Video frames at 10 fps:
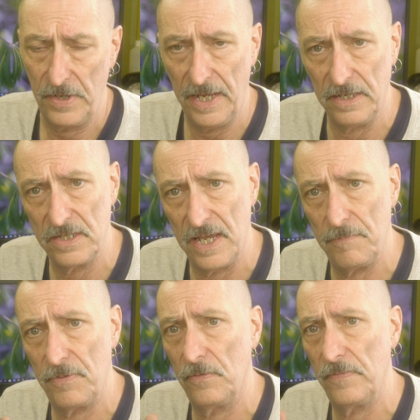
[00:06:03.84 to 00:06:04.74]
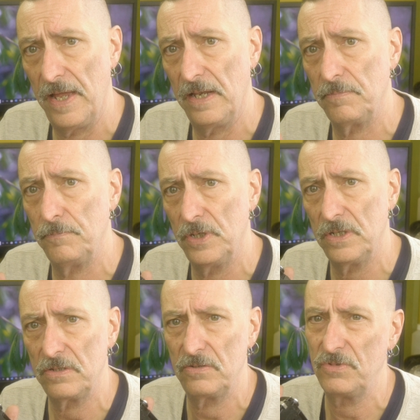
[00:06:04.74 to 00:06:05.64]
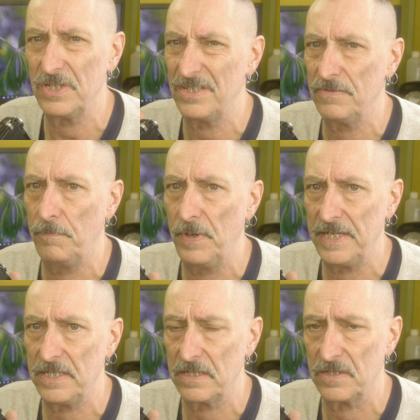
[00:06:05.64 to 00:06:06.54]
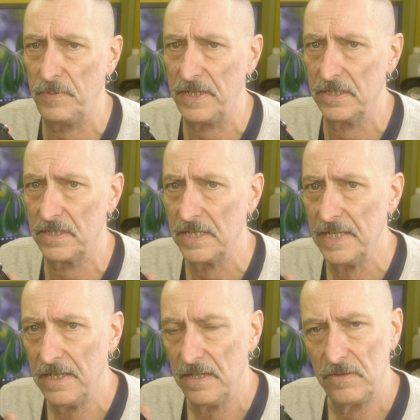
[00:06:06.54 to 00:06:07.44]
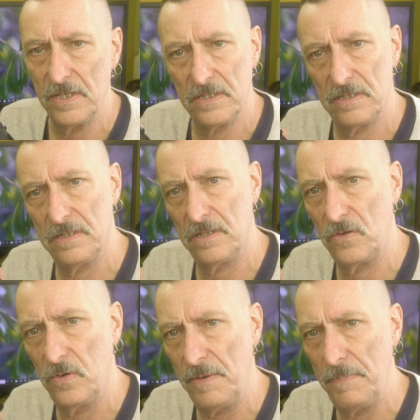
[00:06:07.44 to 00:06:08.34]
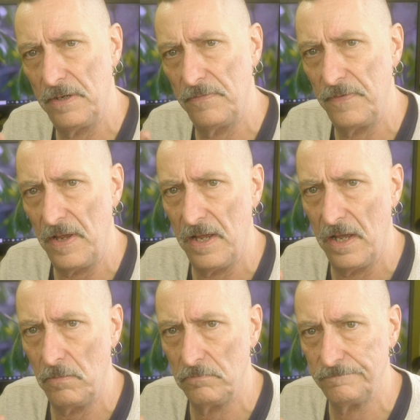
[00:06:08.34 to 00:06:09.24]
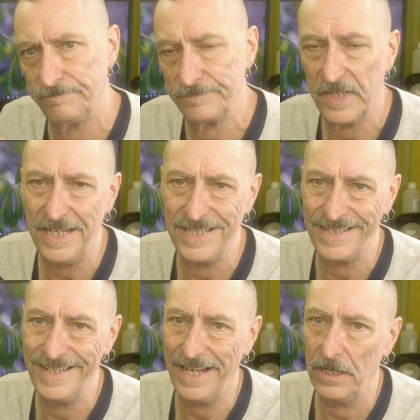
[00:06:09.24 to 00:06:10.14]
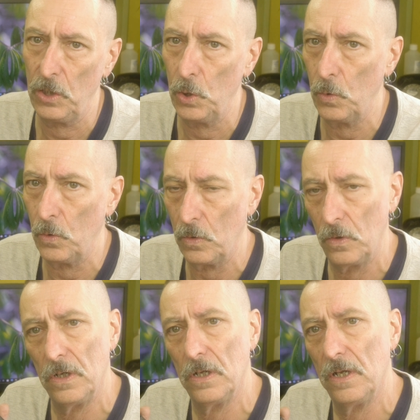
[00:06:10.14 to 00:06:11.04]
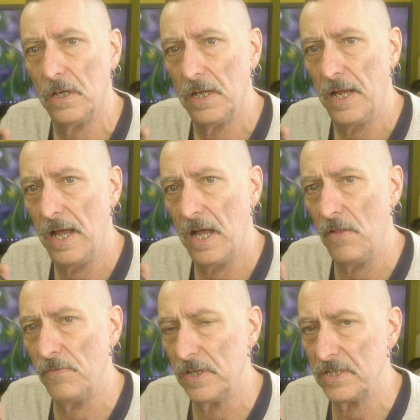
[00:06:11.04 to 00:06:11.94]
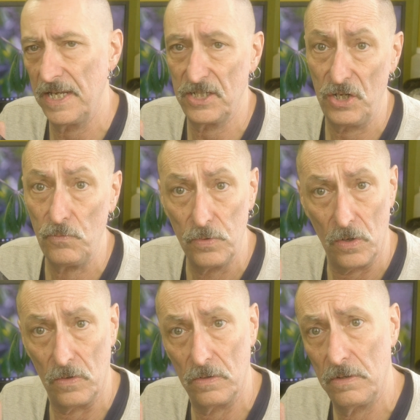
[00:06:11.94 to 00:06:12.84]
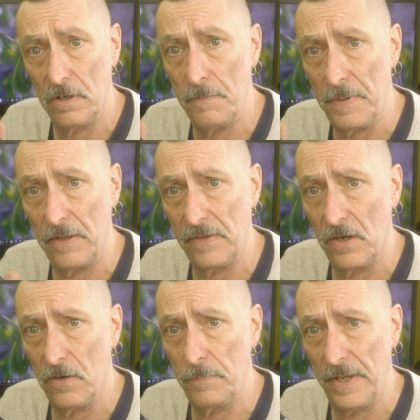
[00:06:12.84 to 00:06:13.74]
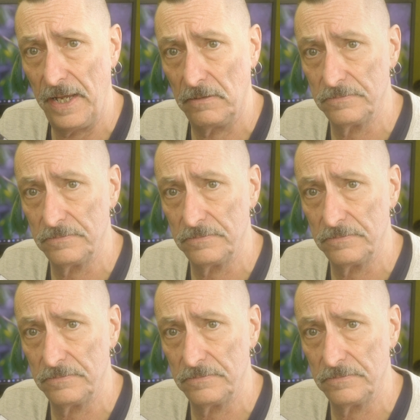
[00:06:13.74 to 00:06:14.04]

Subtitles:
in depth on that, but just some basics, because there's quite a bit of internet lore that's actually wrong about the RB.